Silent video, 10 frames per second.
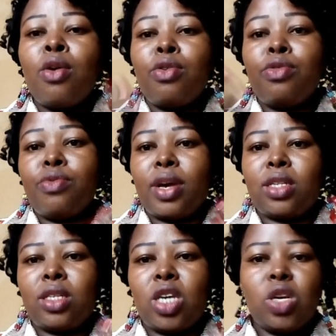you
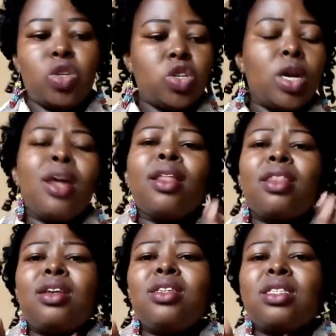exchange.
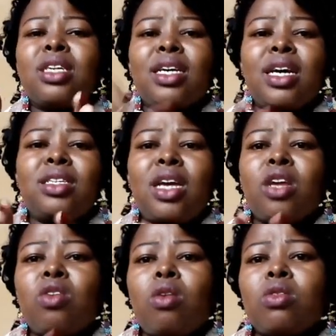That is
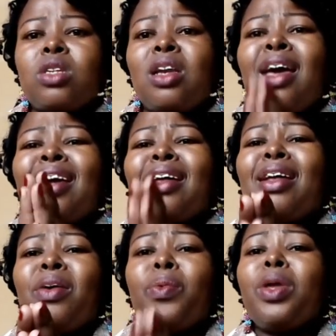reclutchering your closet.
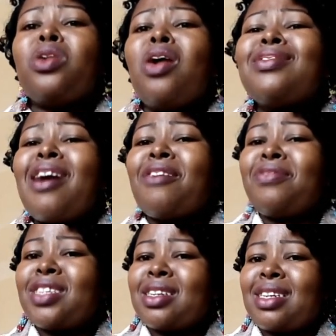We don't
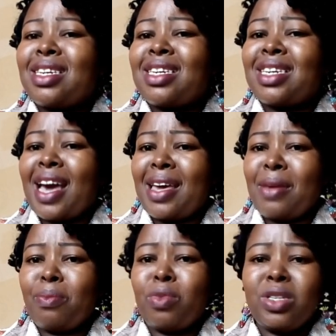have
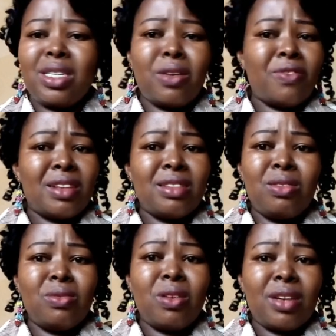time, most of us
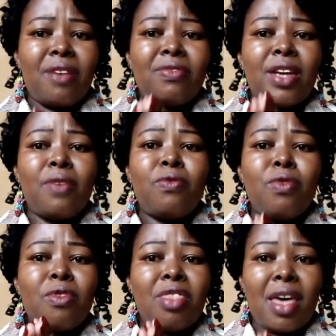do not have time
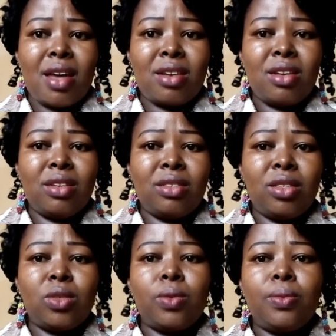for that.
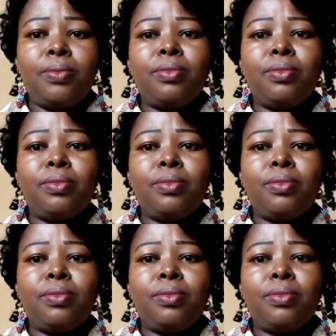So